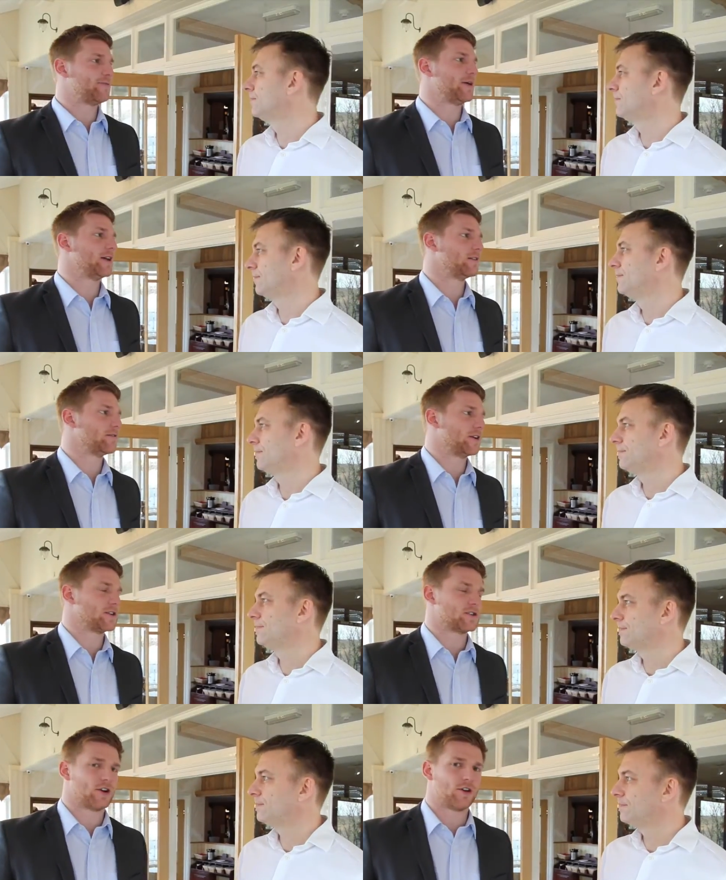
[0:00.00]
Speaker 1: Bill.
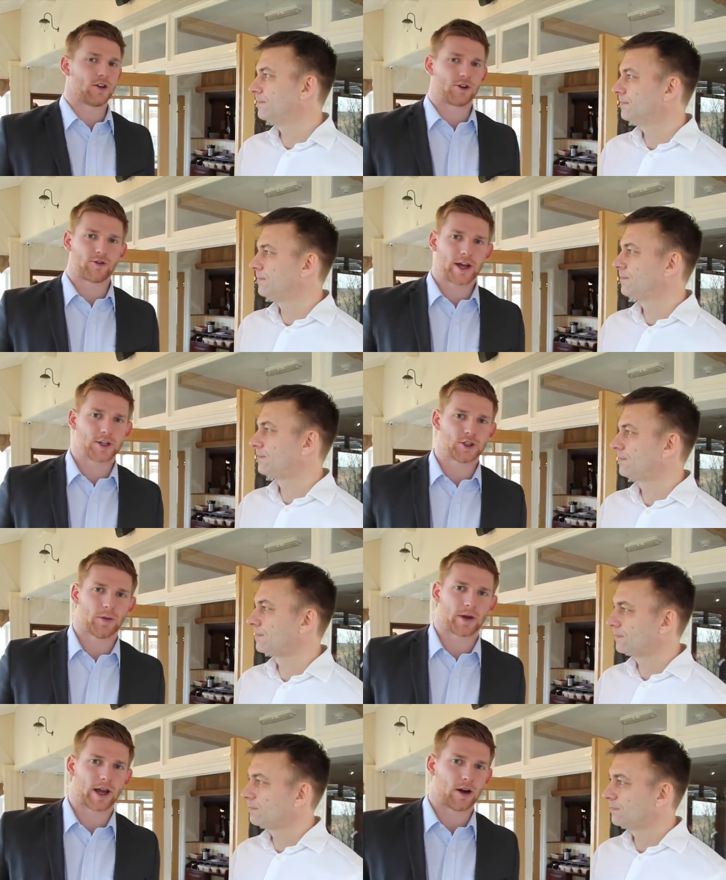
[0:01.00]
Phil's done another great
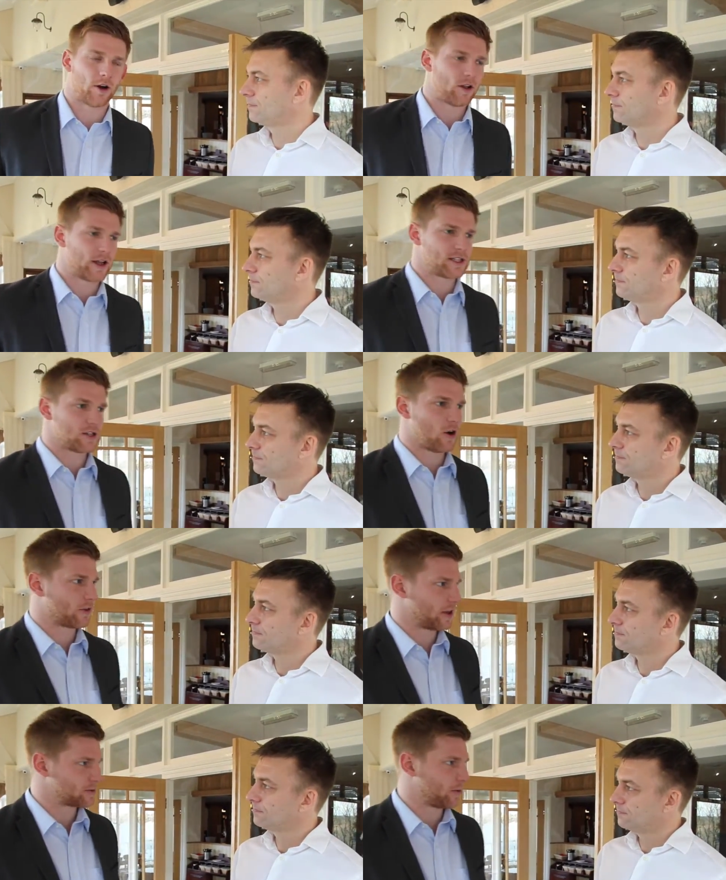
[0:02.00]
job of getting all these
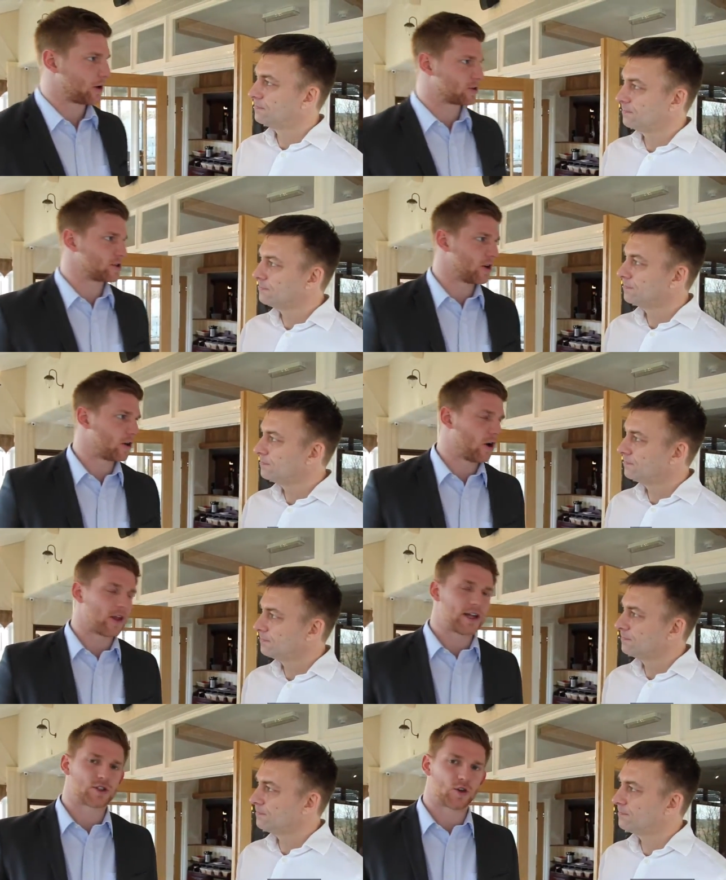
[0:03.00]
Northeast boxers on, all
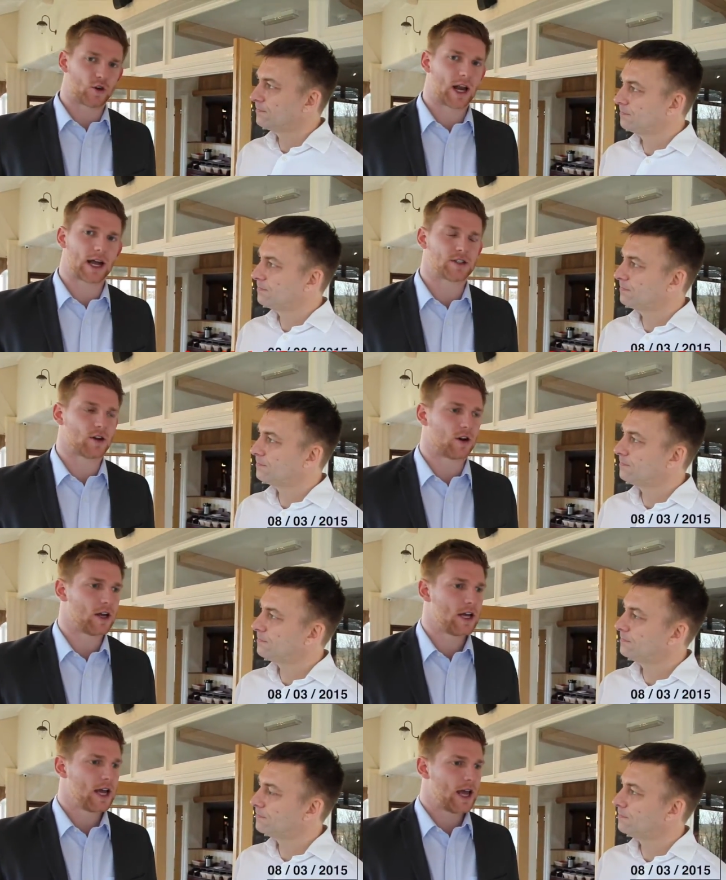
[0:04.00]
these good lads on.
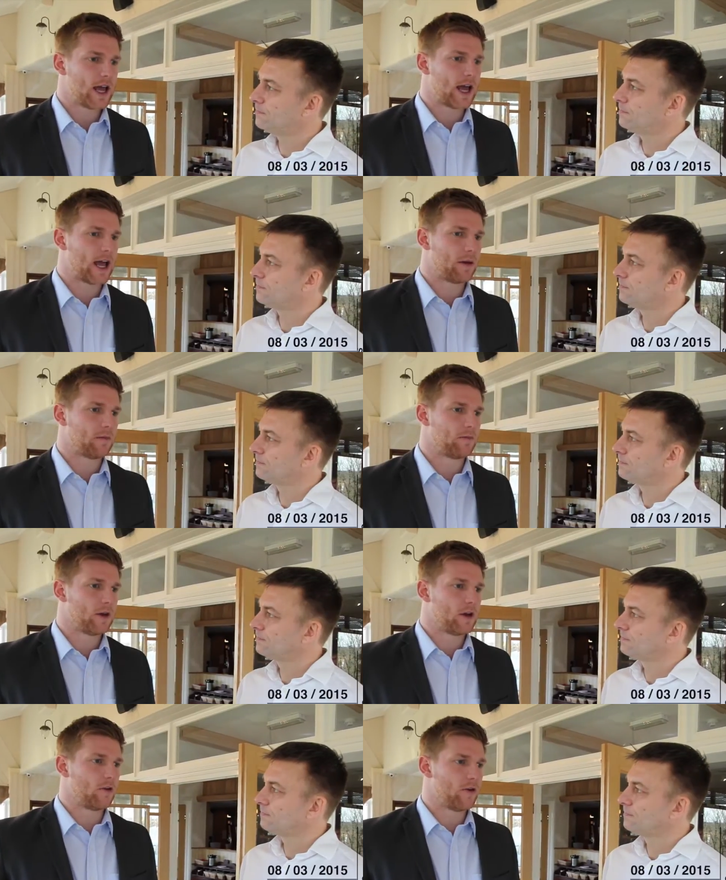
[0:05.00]
Um,
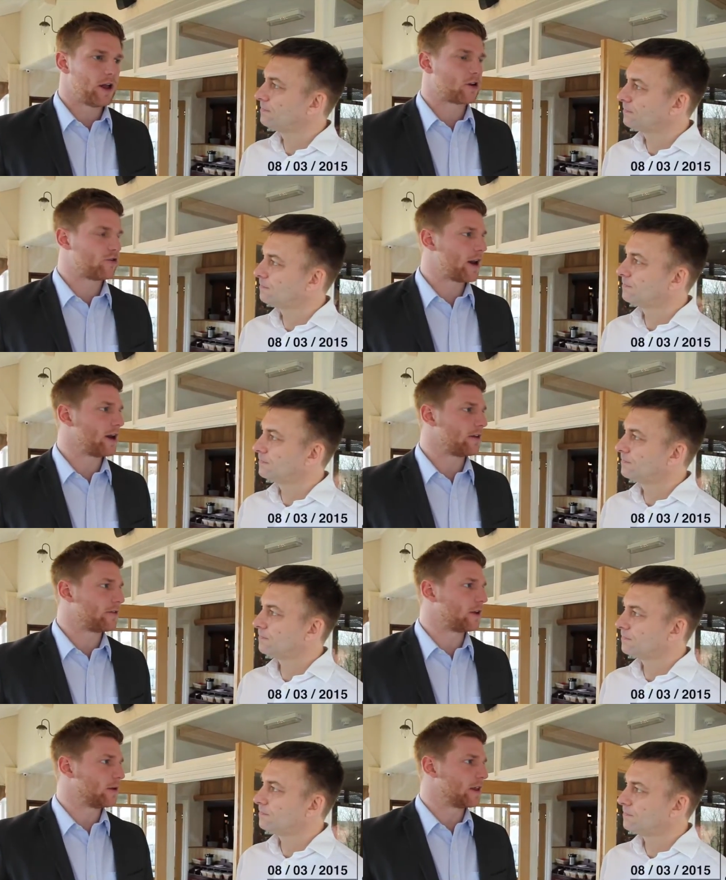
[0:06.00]
a real credit to
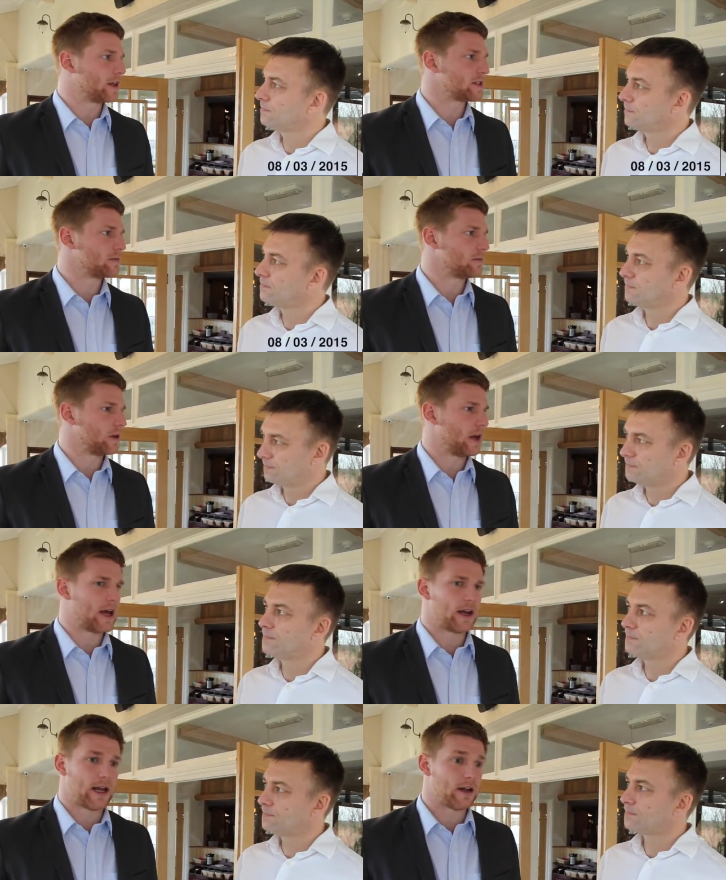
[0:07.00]
Phil with this.
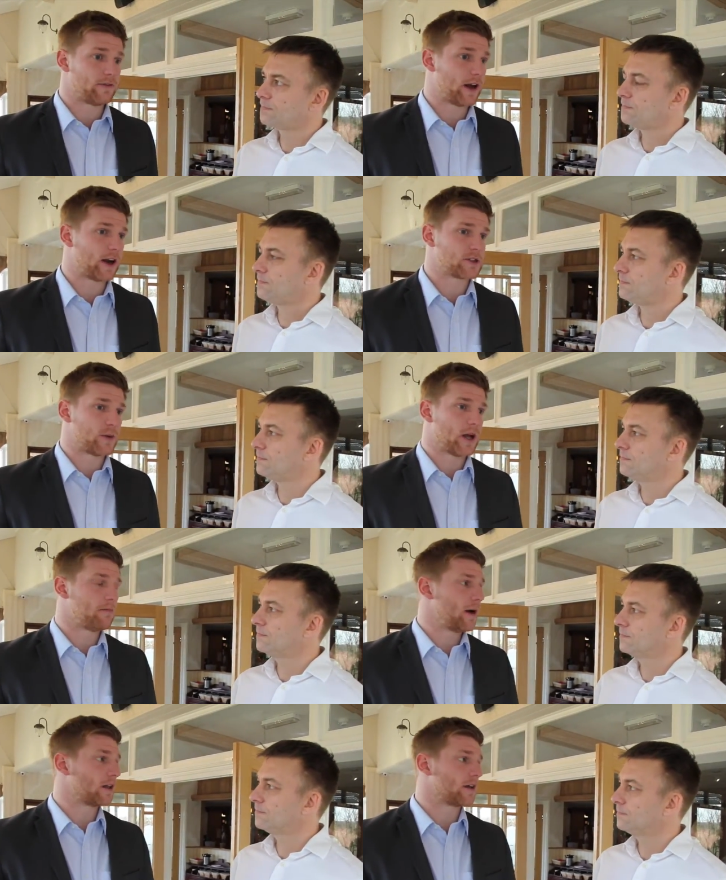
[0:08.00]
Uh, Neil Fanning as well
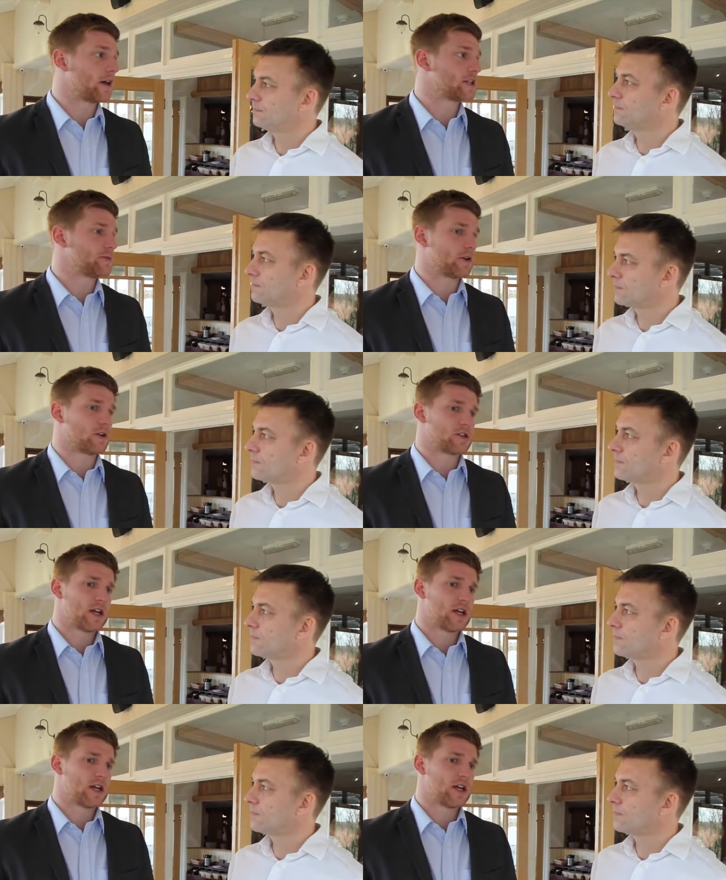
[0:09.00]
and Mal Gates because